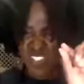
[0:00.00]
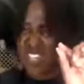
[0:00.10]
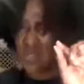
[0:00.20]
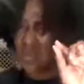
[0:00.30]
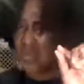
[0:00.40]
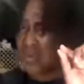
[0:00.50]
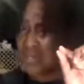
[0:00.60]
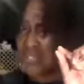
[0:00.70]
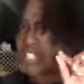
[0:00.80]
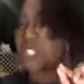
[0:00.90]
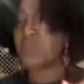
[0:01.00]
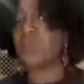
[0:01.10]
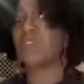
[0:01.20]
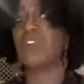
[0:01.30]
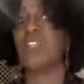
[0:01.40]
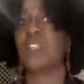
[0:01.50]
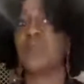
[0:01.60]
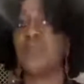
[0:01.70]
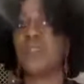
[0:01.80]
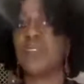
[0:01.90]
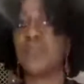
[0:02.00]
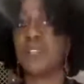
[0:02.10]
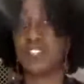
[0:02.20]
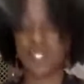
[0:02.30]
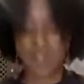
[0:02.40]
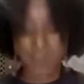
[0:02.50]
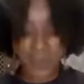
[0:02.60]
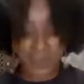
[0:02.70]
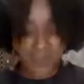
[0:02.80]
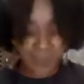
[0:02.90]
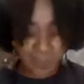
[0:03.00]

use like a quarter teaspoon of column of muck in the mixture.